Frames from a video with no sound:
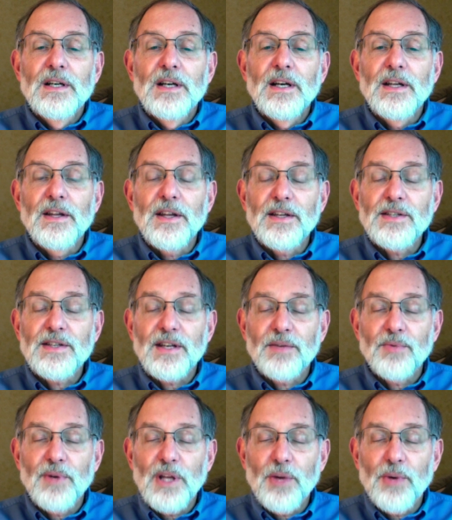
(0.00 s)
And they
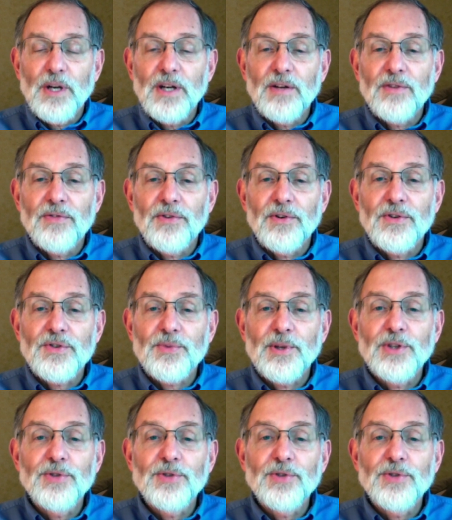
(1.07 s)
said when they went into the furnace, "We